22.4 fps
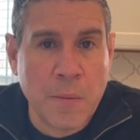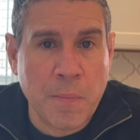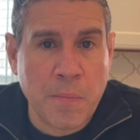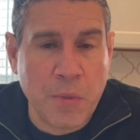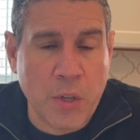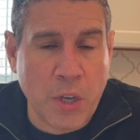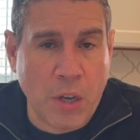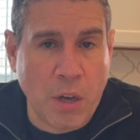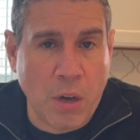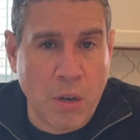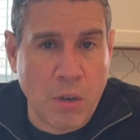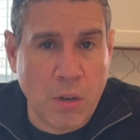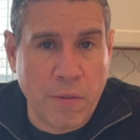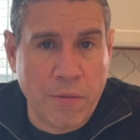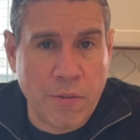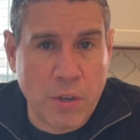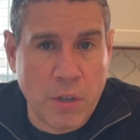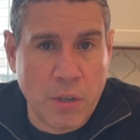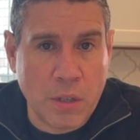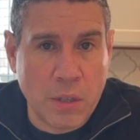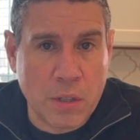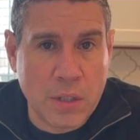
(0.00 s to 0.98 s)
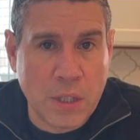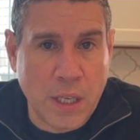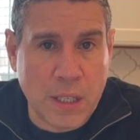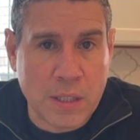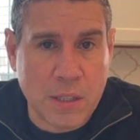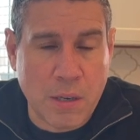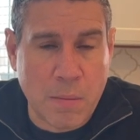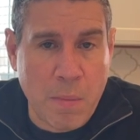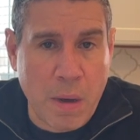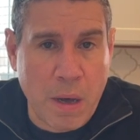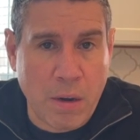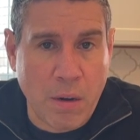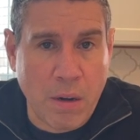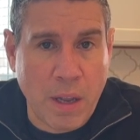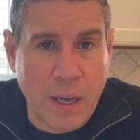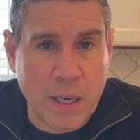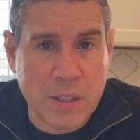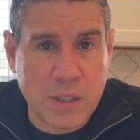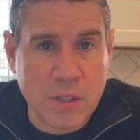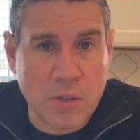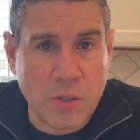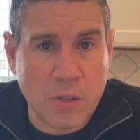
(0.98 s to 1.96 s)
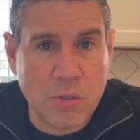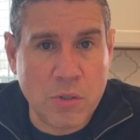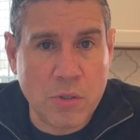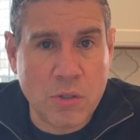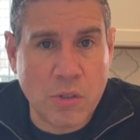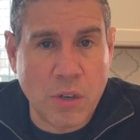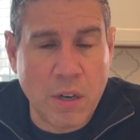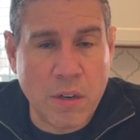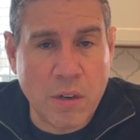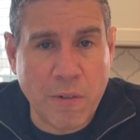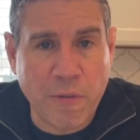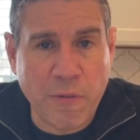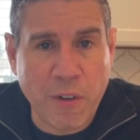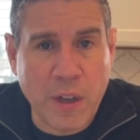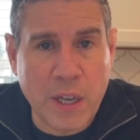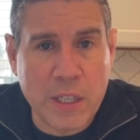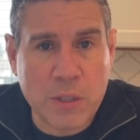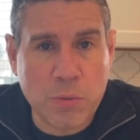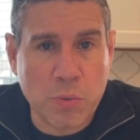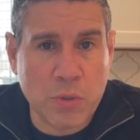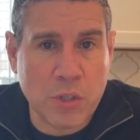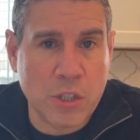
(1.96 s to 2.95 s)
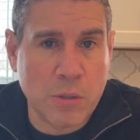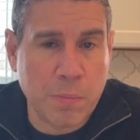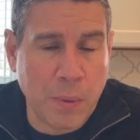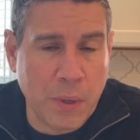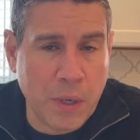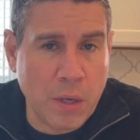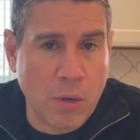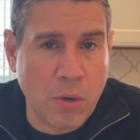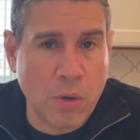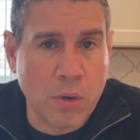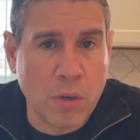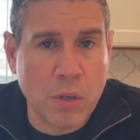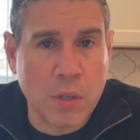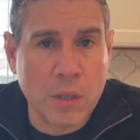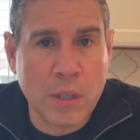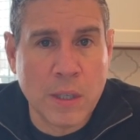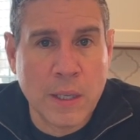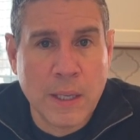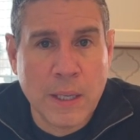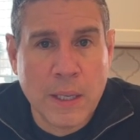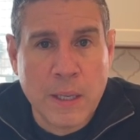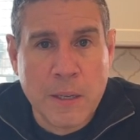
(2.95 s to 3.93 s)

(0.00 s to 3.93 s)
the color of your Tesla Model X and your user interface, which is pretty cool.